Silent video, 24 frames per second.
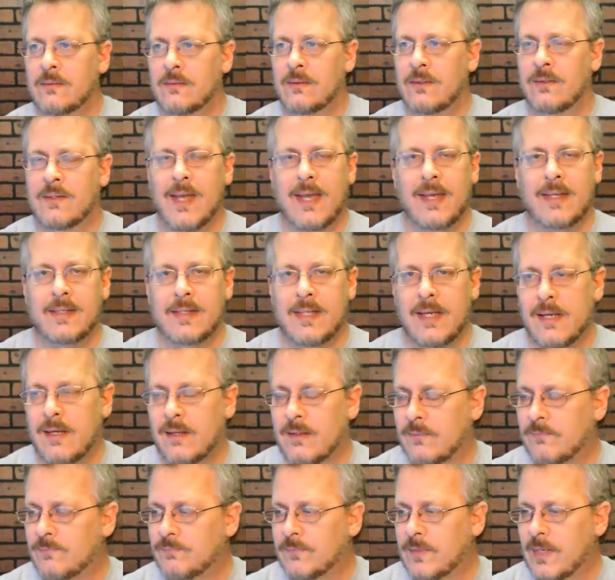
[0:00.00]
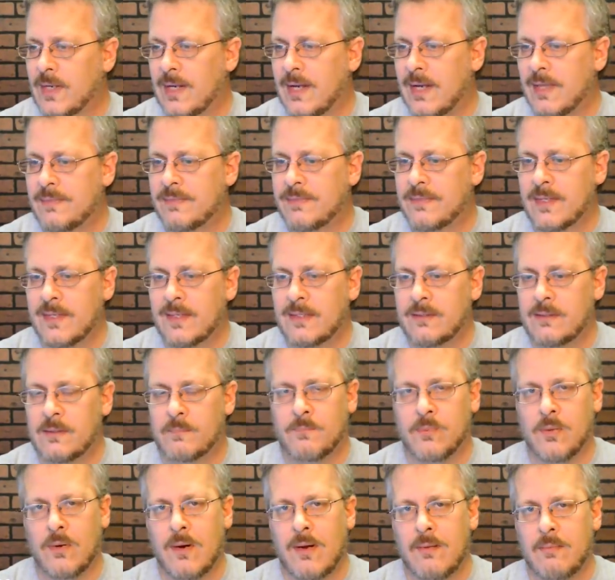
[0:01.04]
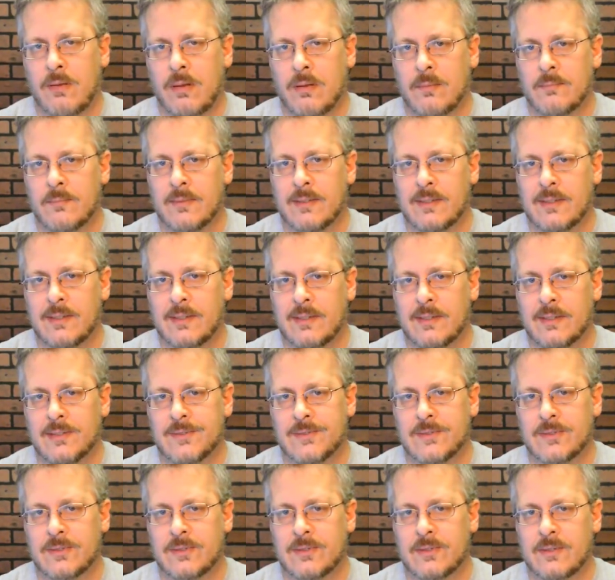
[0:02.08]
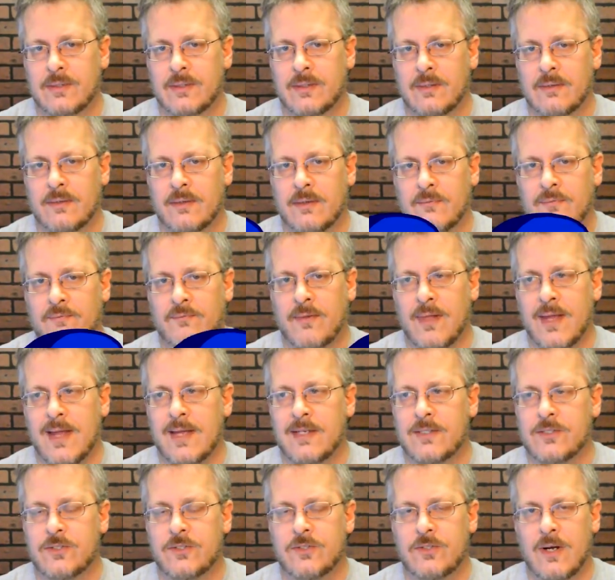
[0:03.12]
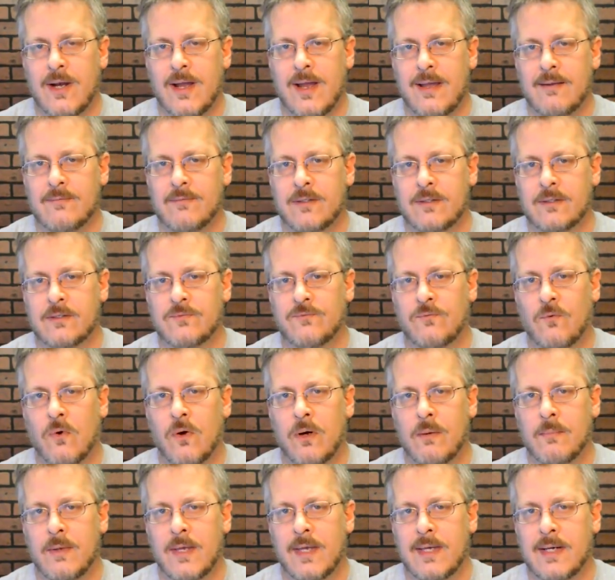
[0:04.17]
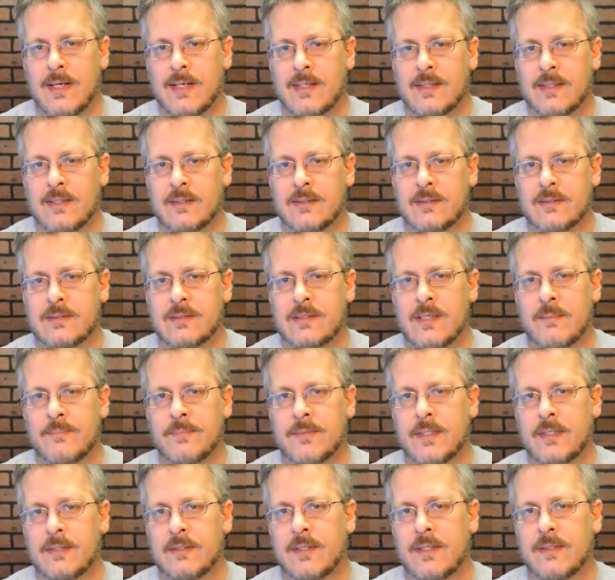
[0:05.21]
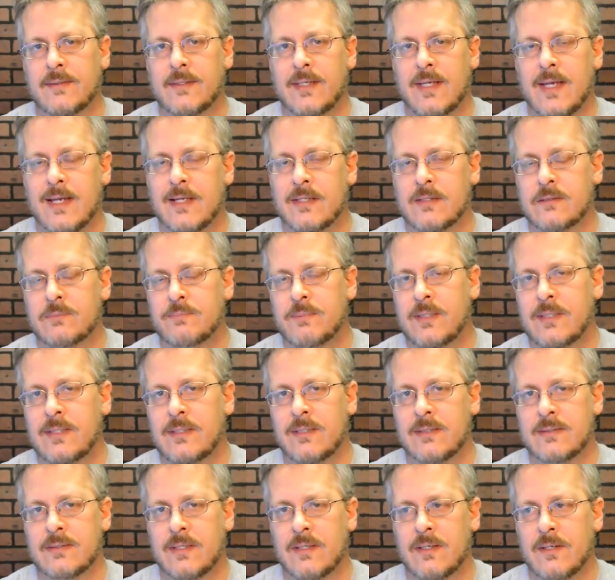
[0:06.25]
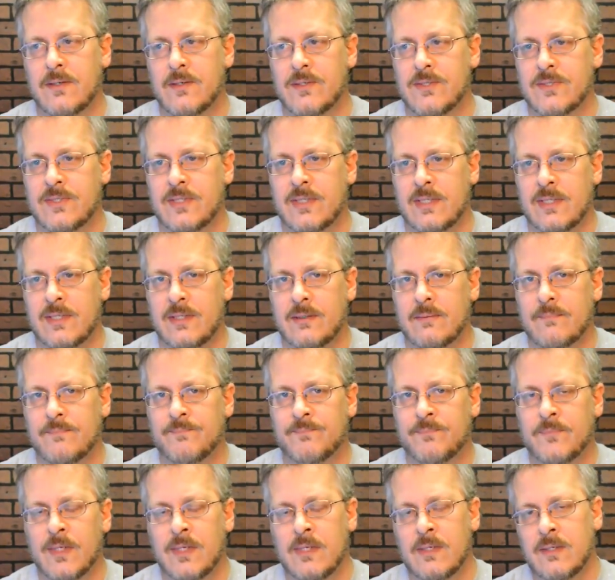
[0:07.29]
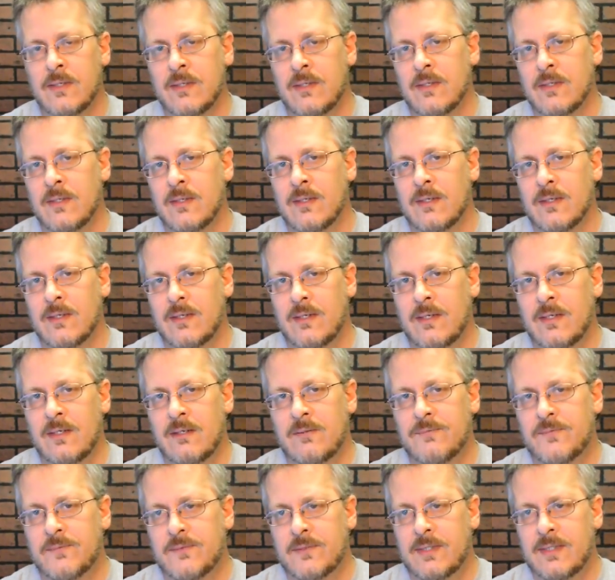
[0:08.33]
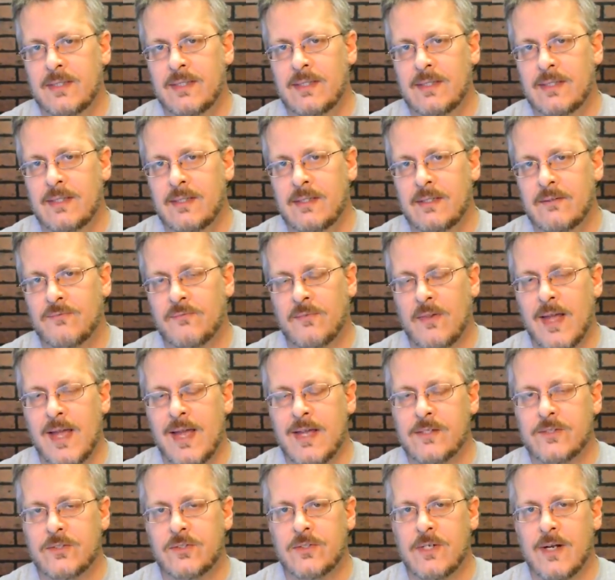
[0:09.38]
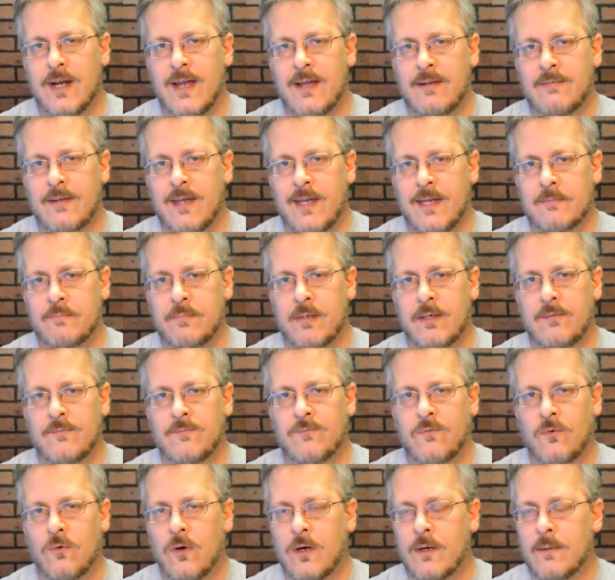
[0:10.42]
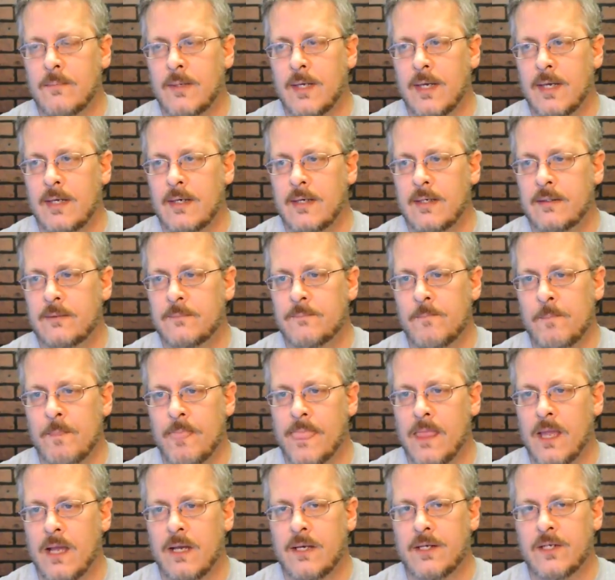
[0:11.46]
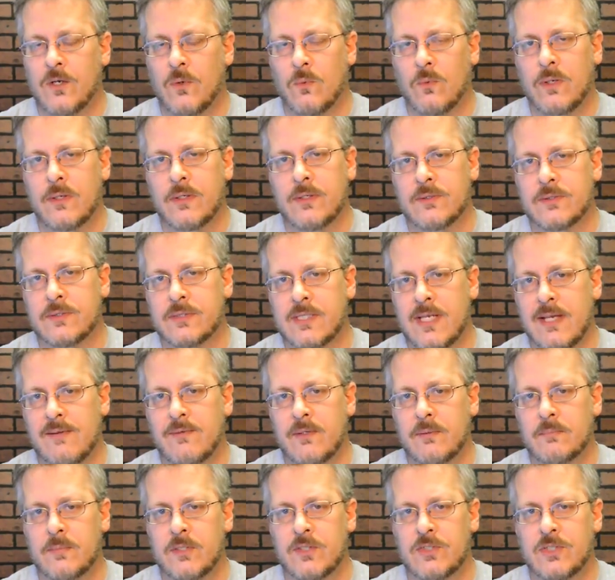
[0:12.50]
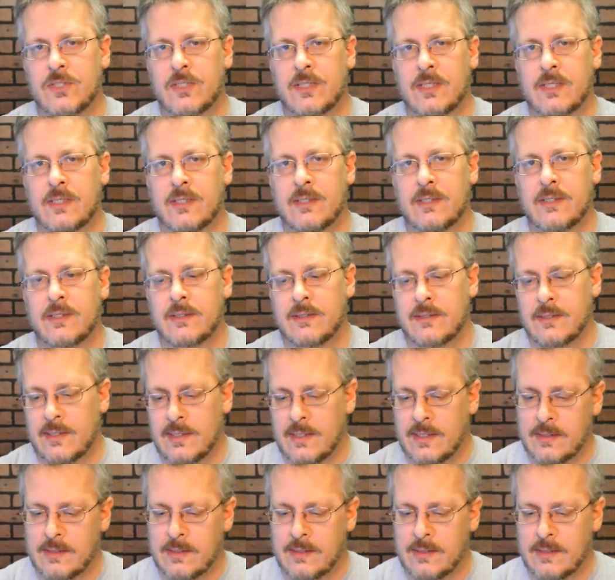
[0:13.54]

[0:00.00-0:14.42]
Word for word: Okay, Dale, I think the problem is the flash drive is formatted in something that the XP doesn't understand. If the flash drive had been formatted on your Windows 7 machine in,